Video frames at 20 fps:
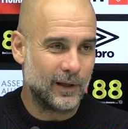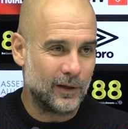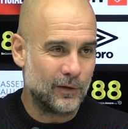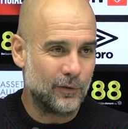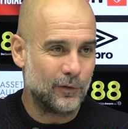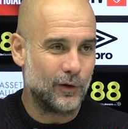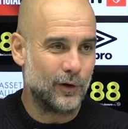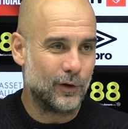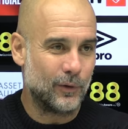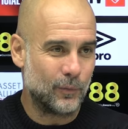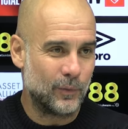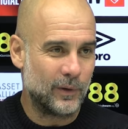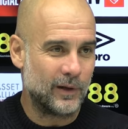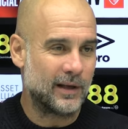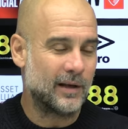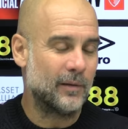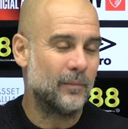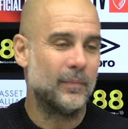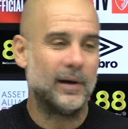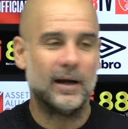you know,
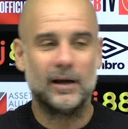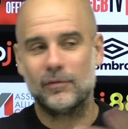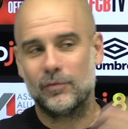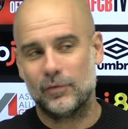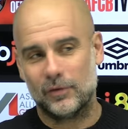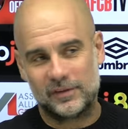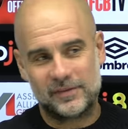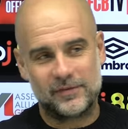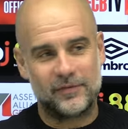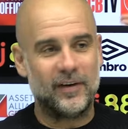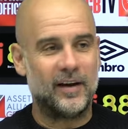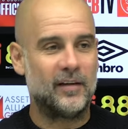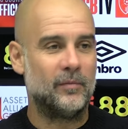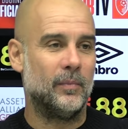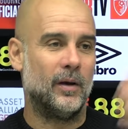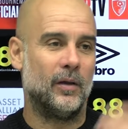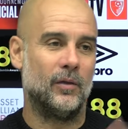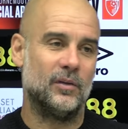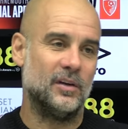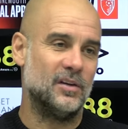when came back for 5
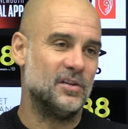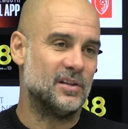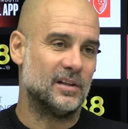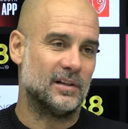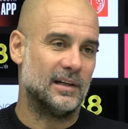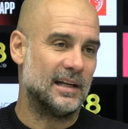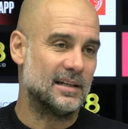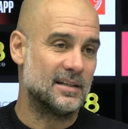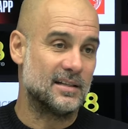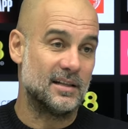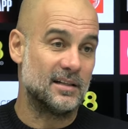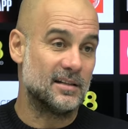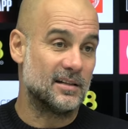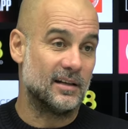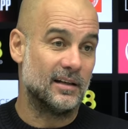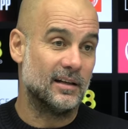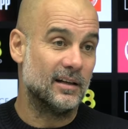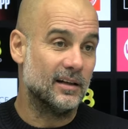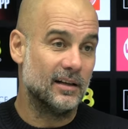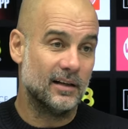months injured last
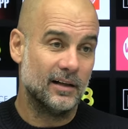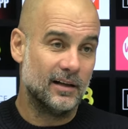season,